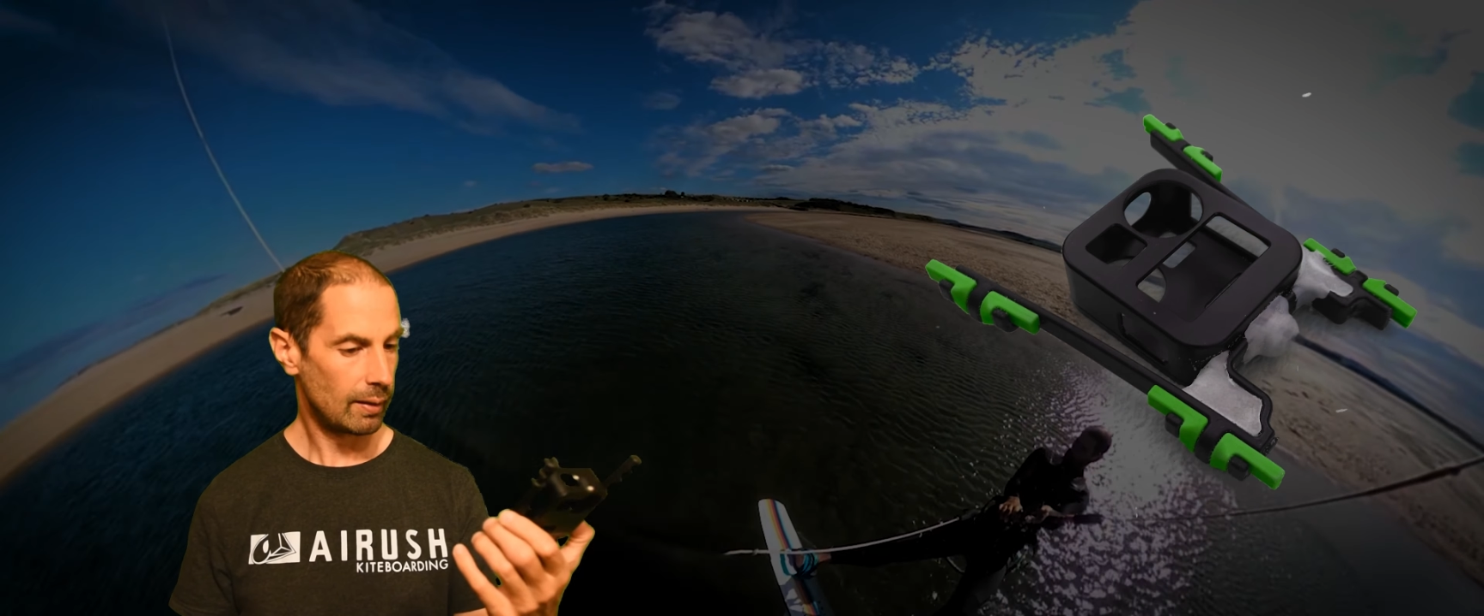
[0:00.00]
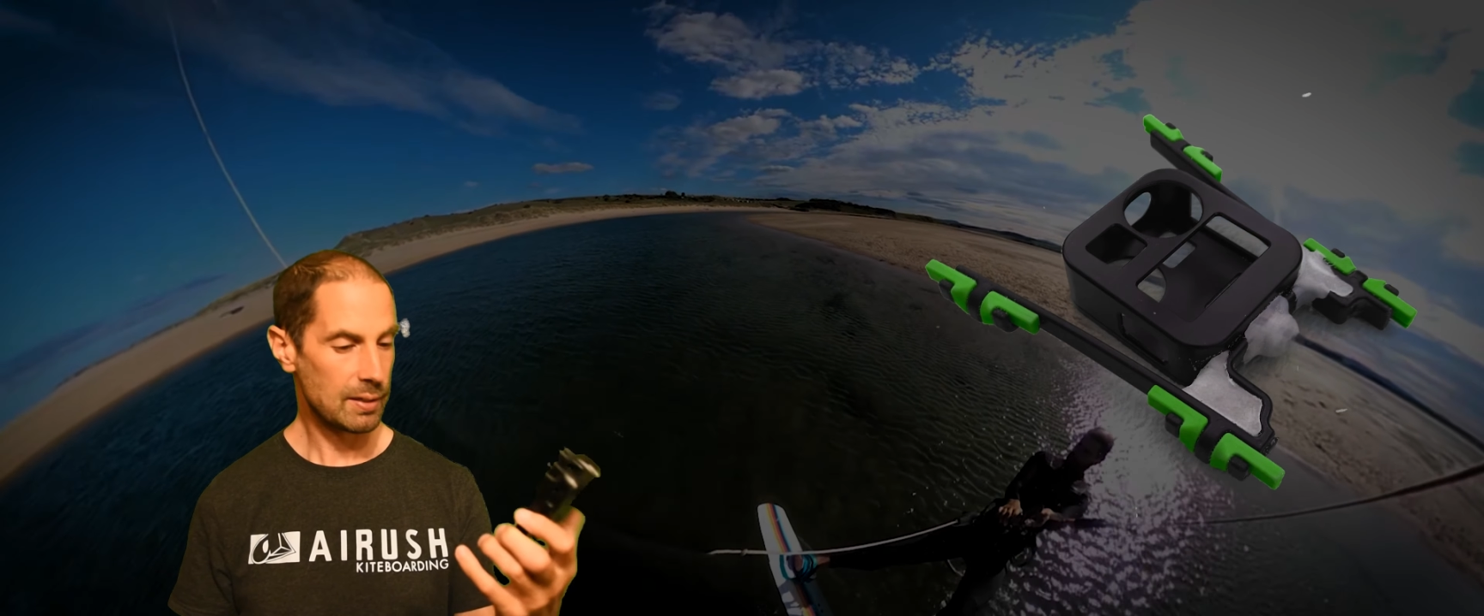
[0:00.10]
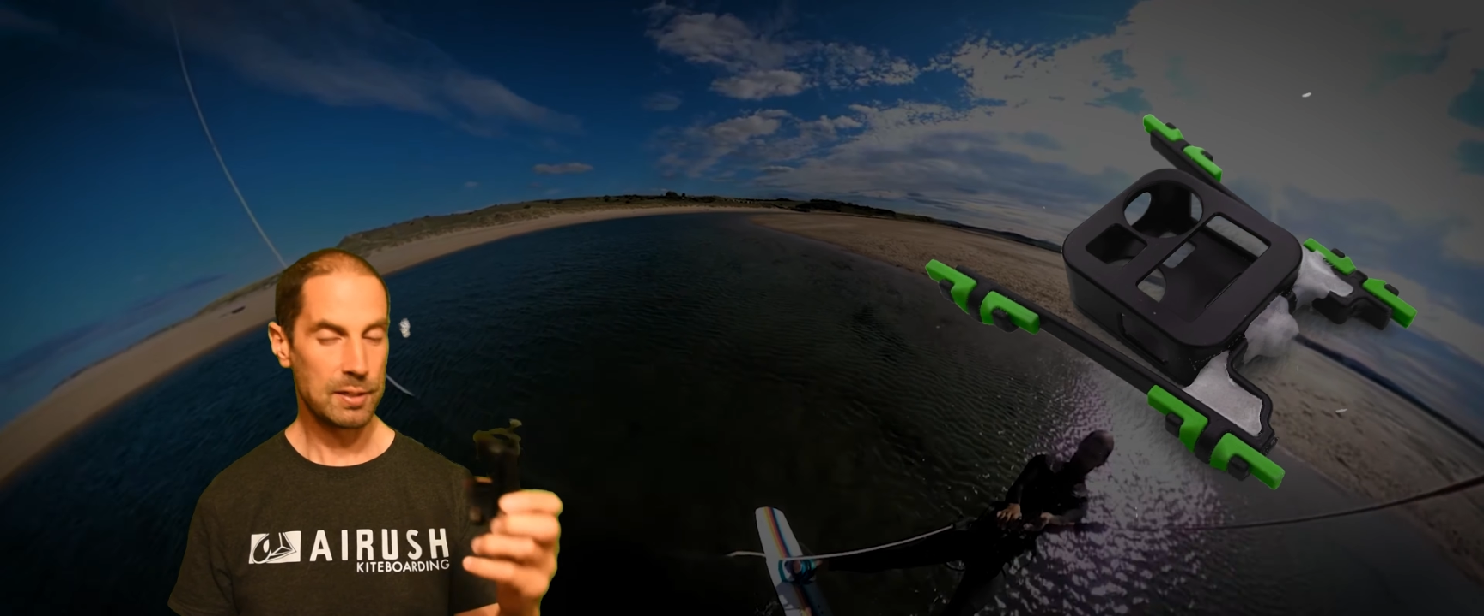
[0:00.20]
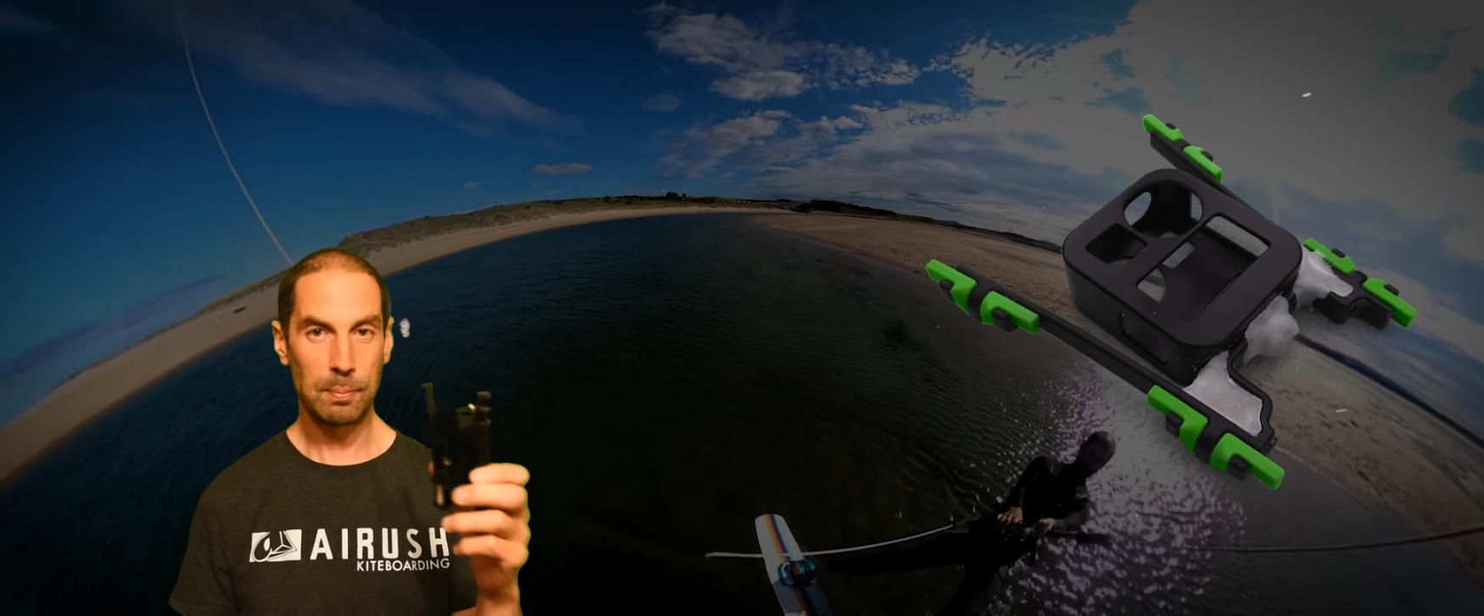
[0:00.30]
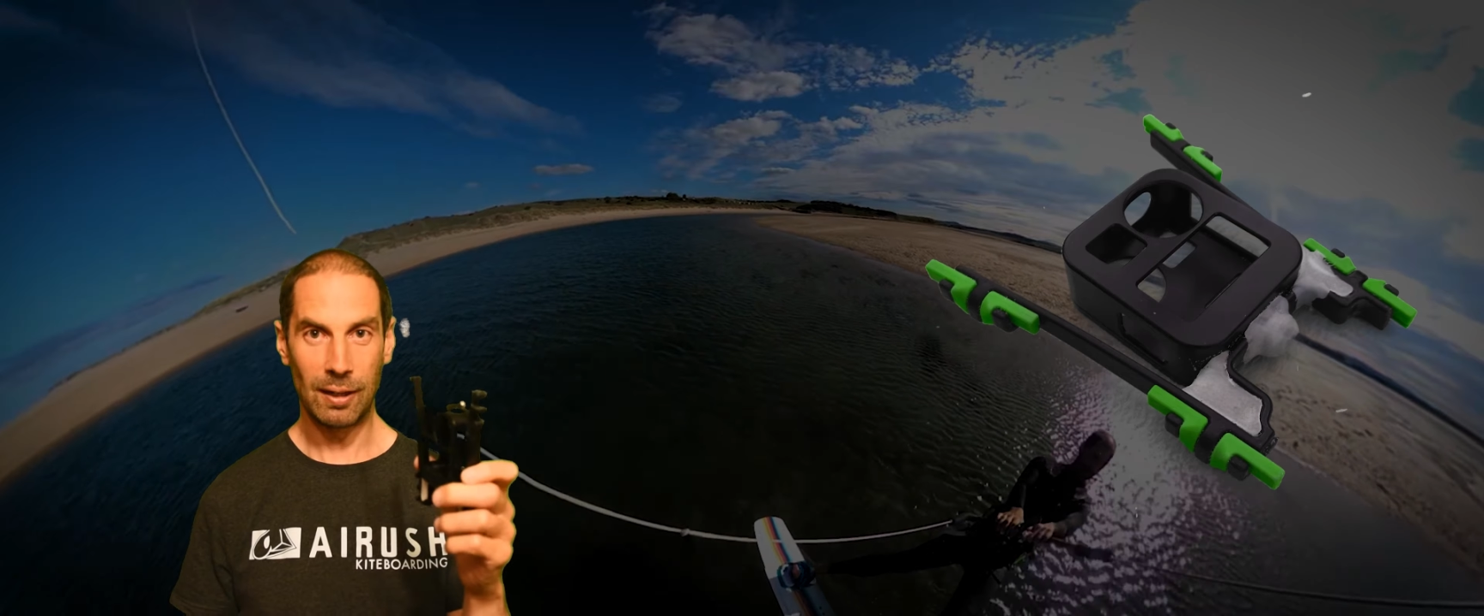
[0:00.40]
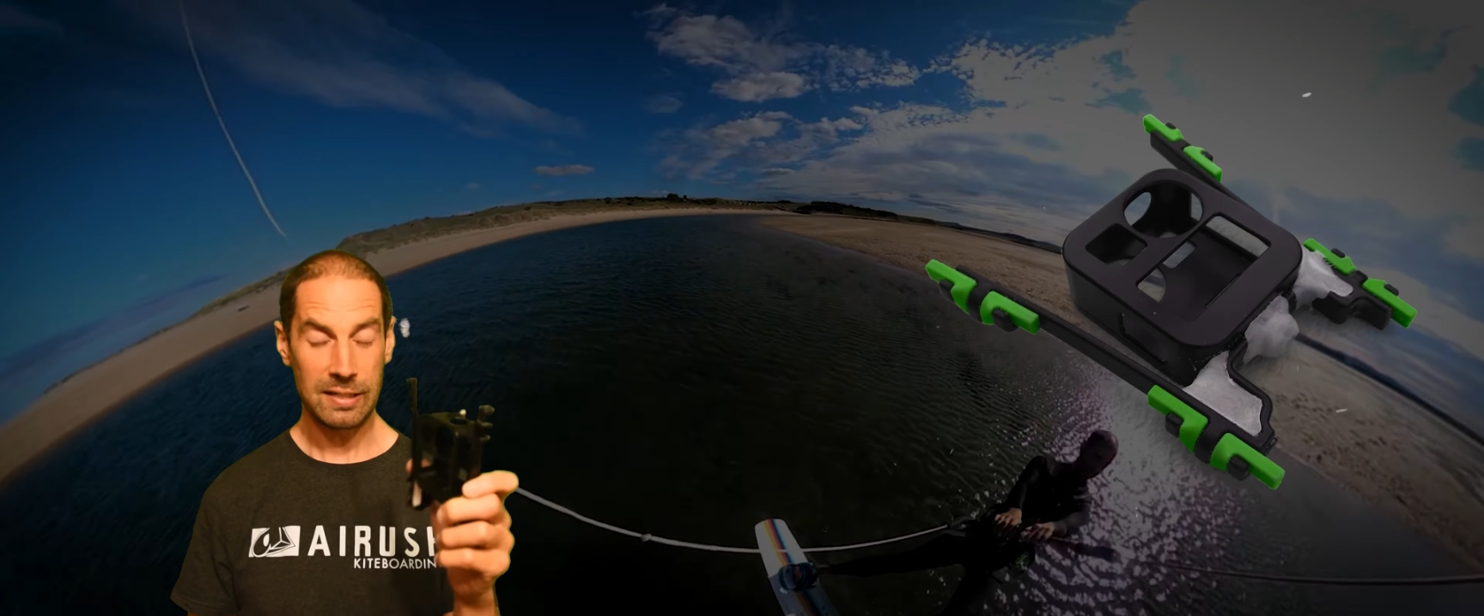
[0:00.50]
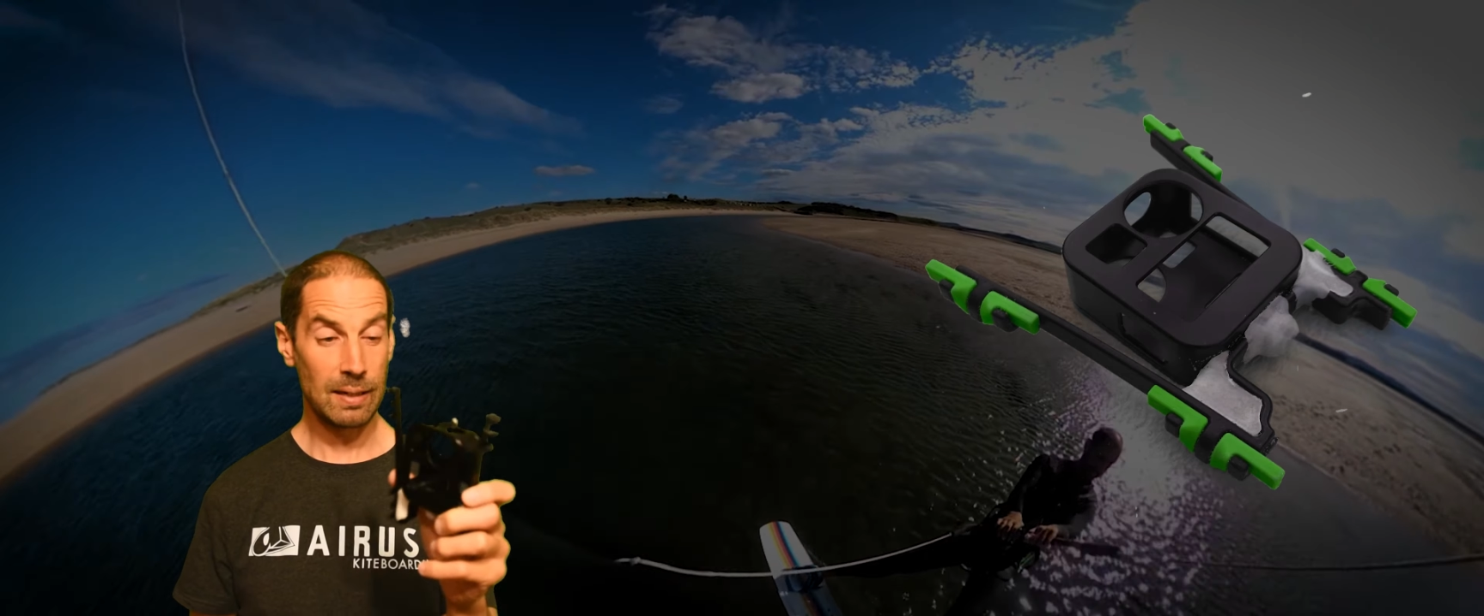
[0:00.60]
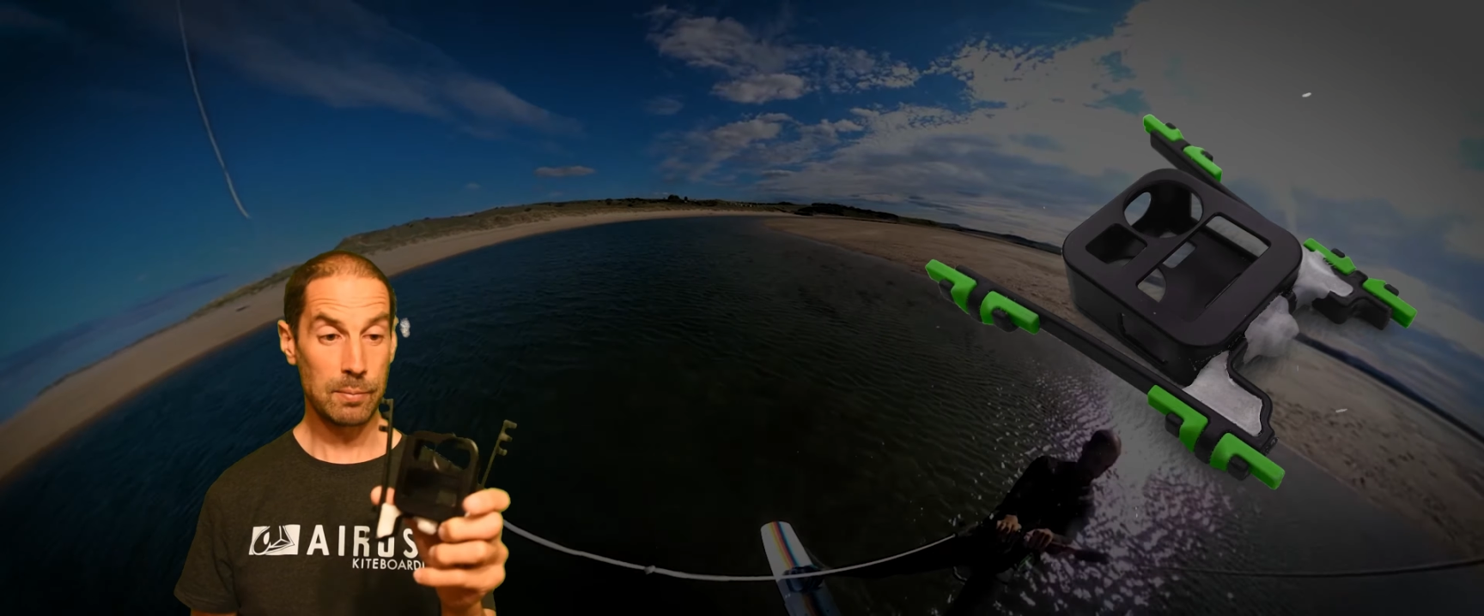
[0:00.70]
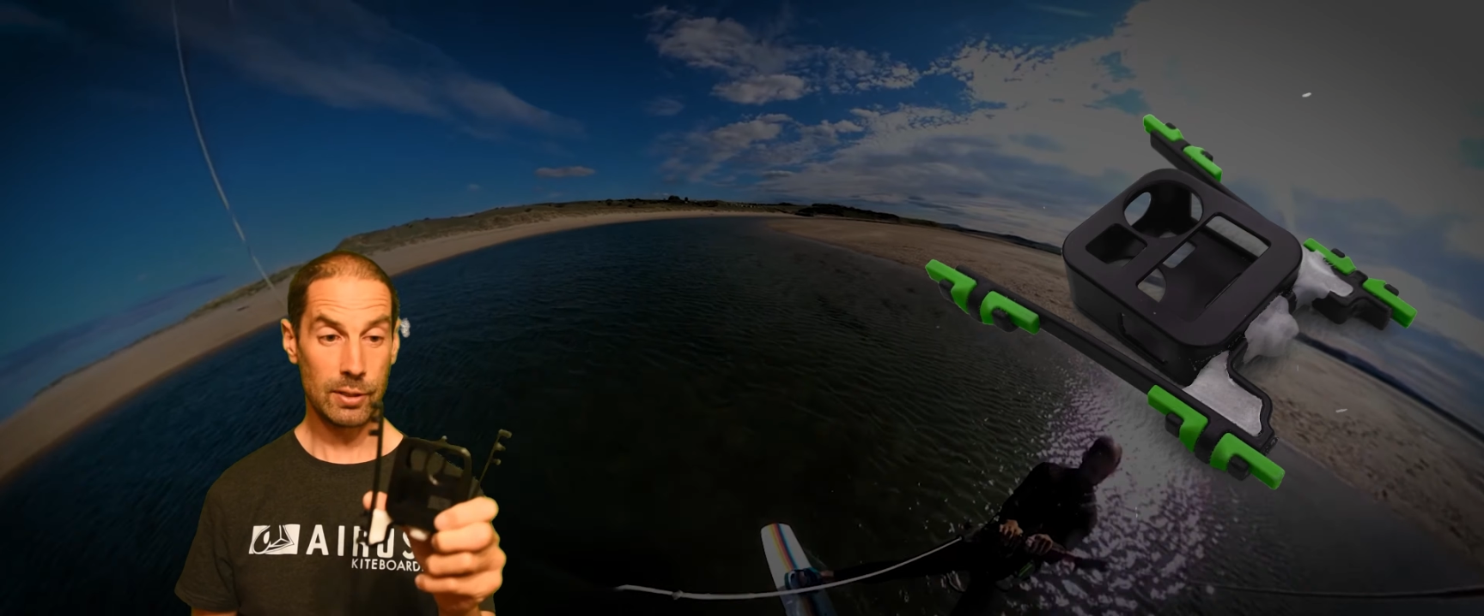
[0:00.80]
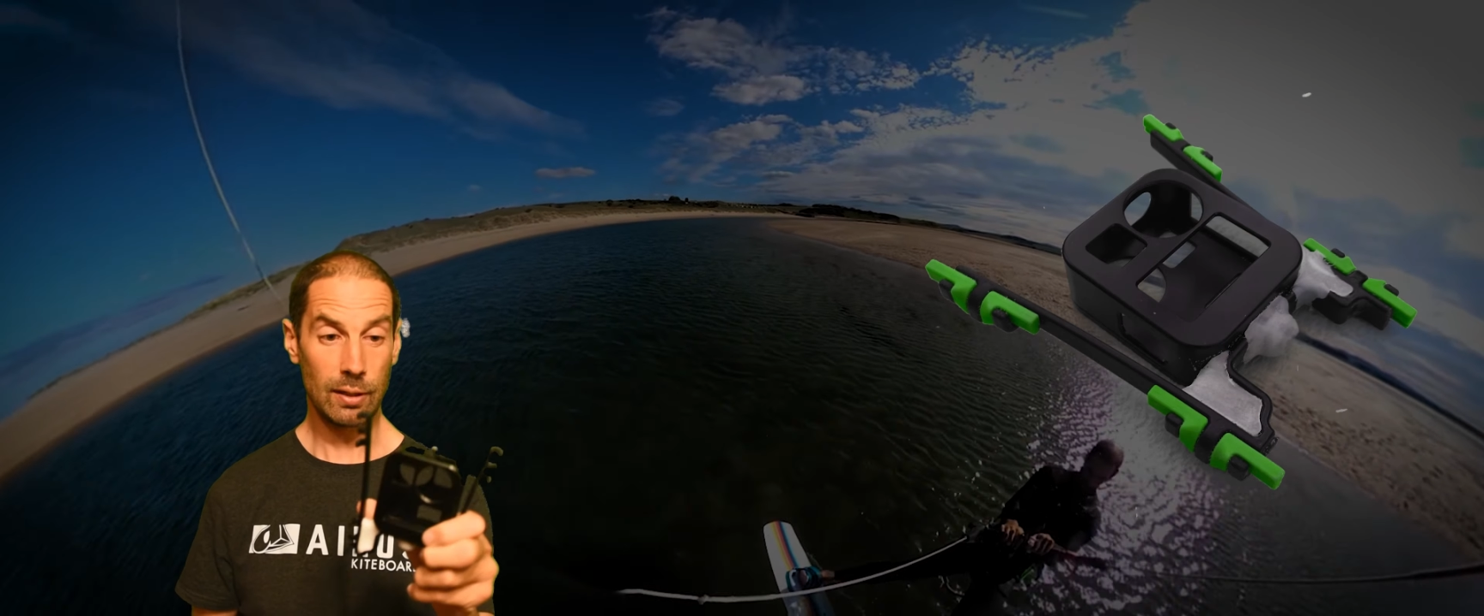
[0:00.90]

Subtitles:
attempt